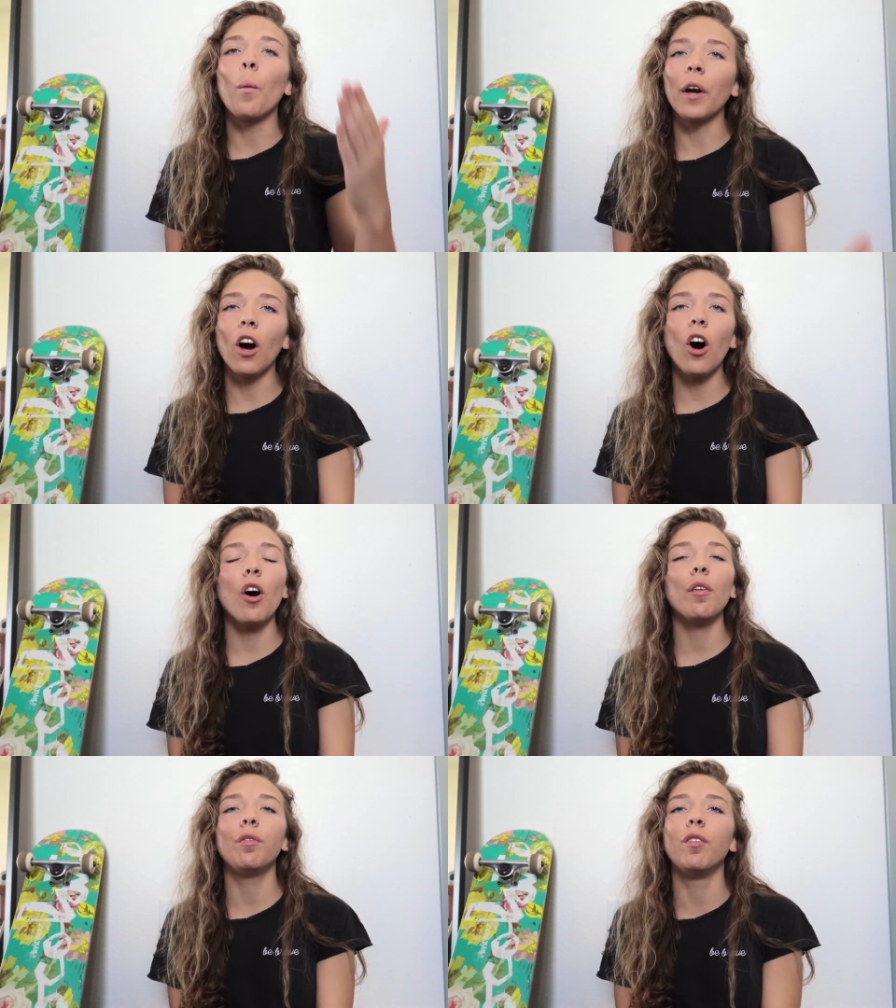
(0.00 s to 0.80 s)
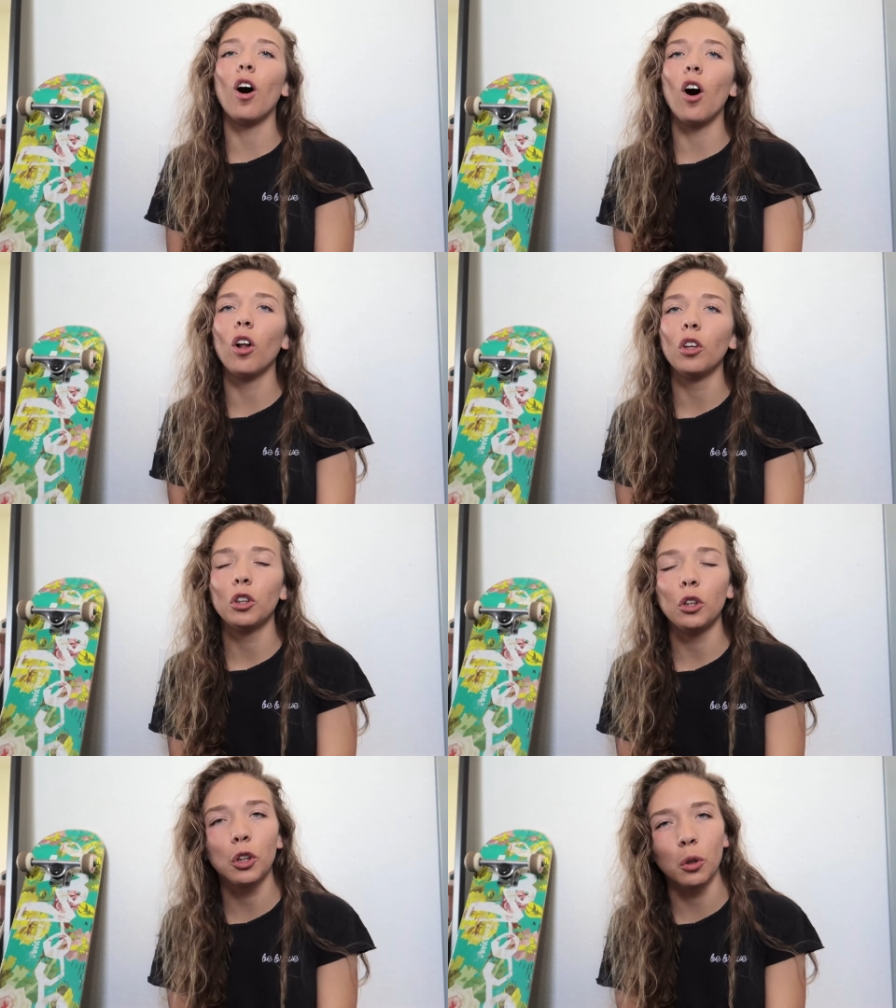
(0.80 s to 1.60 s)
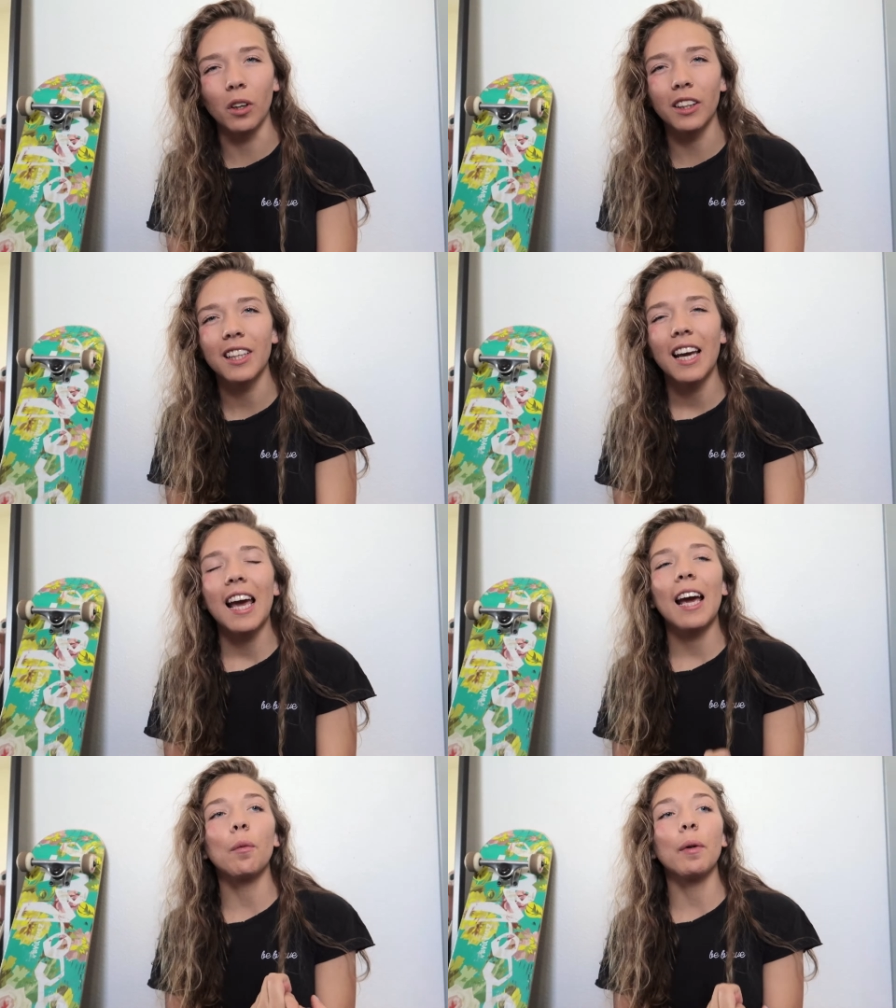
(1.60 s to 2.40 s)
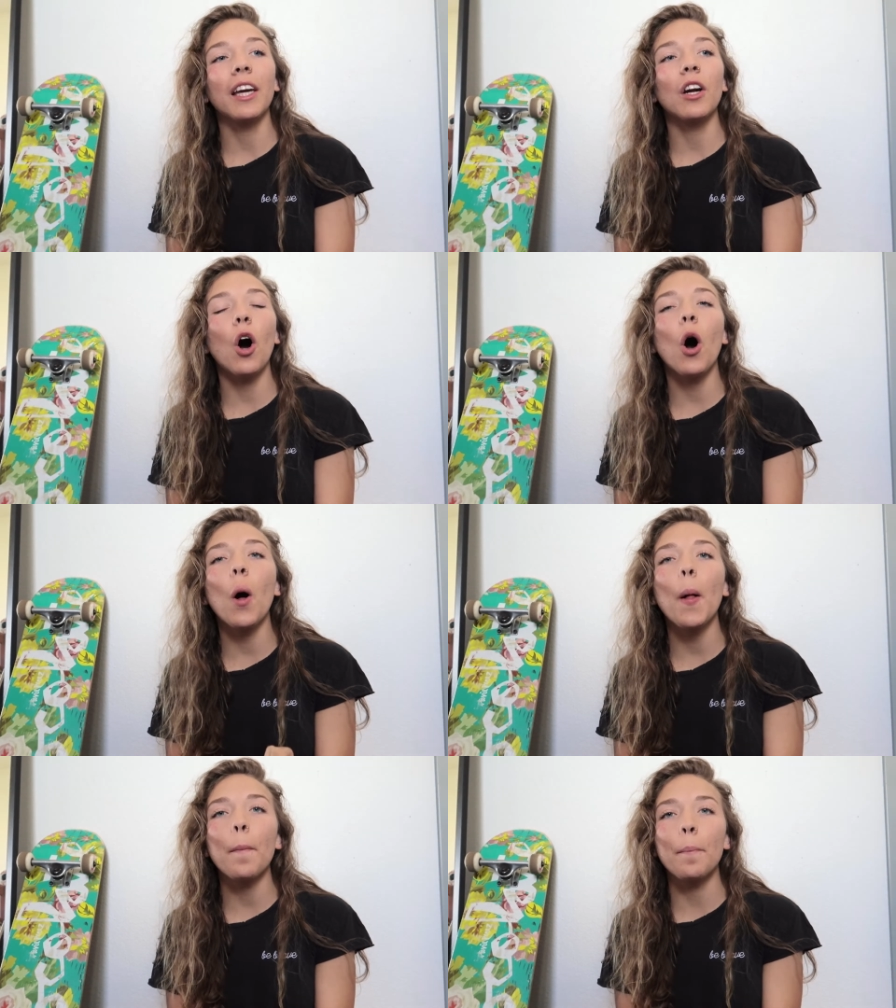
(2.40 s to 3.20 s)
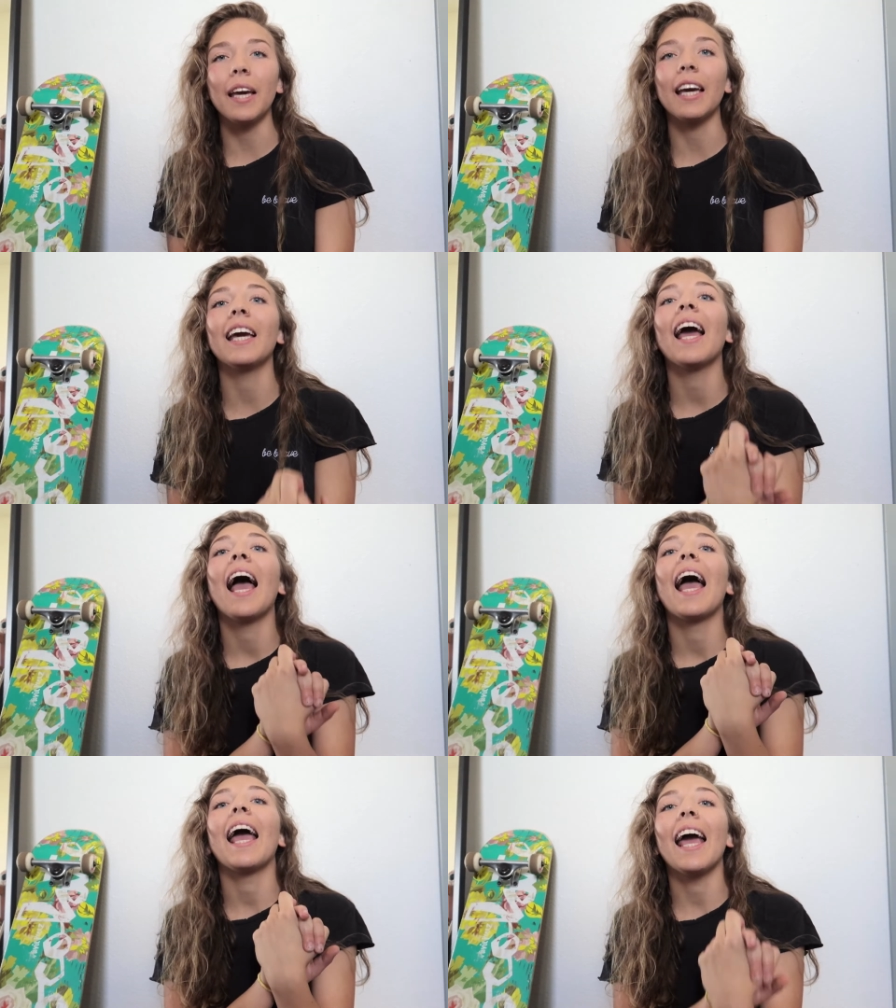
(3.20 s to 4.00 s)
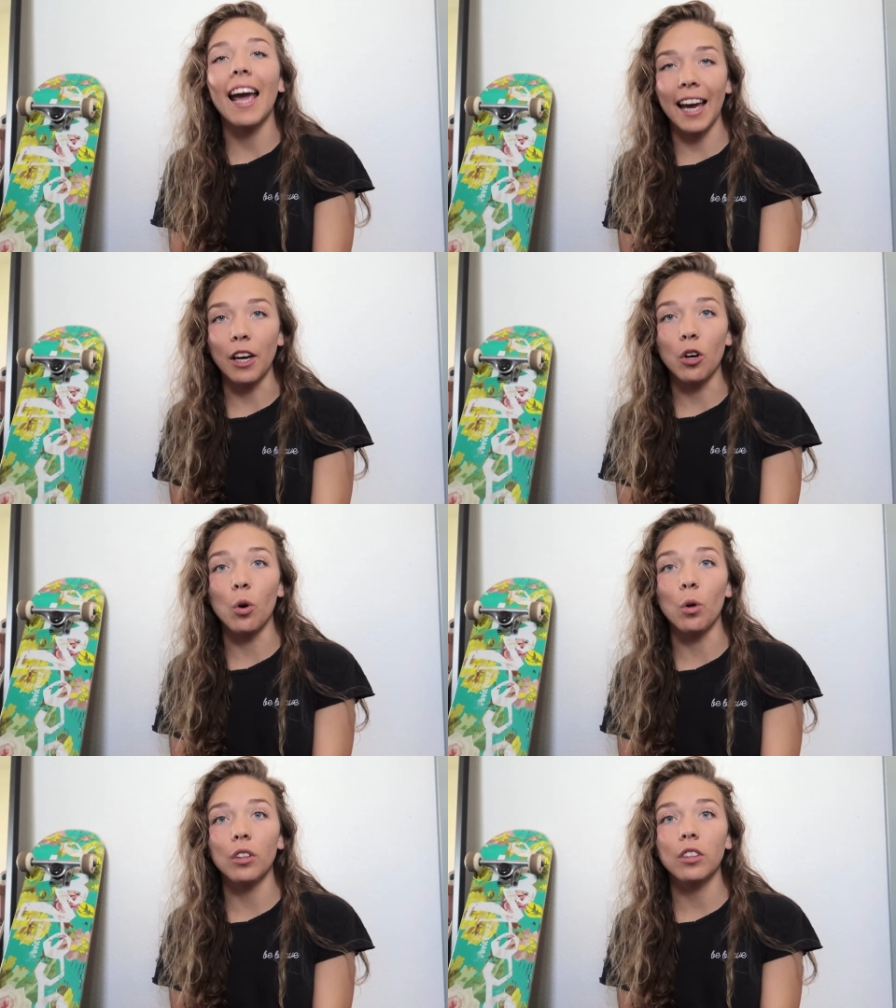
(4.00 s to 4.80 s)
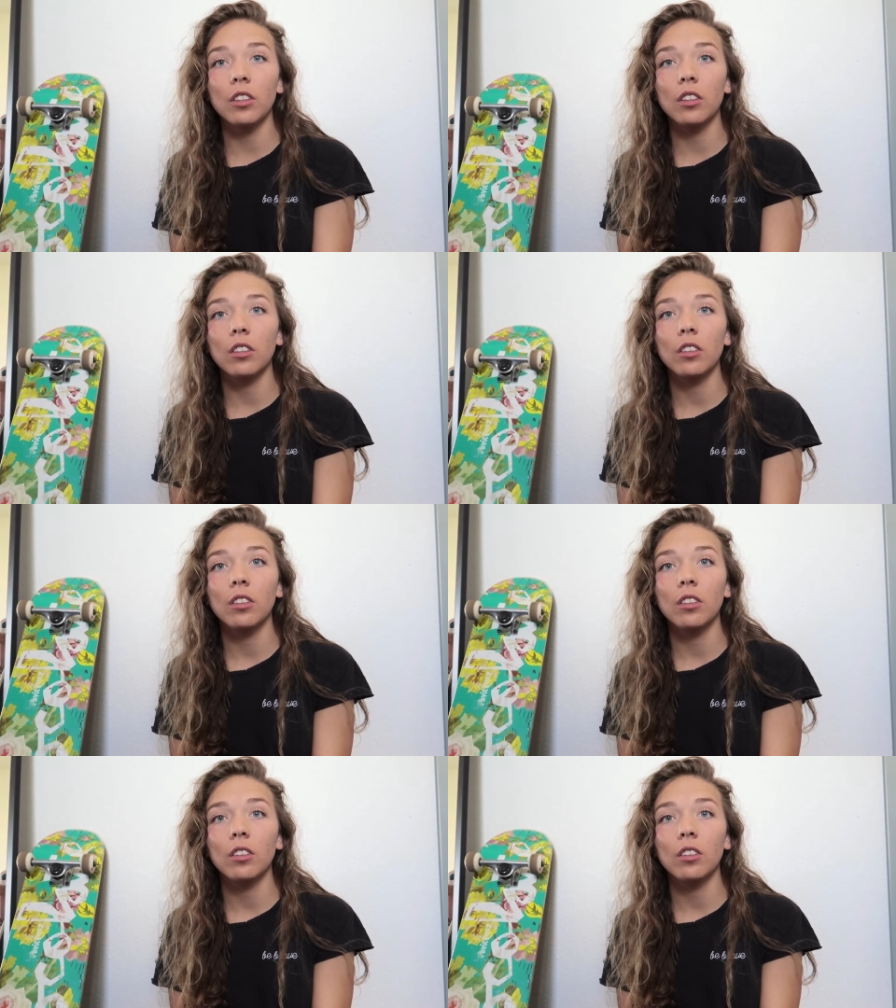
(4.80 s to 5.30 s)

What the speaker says: We all fall short and we can all be a-holes.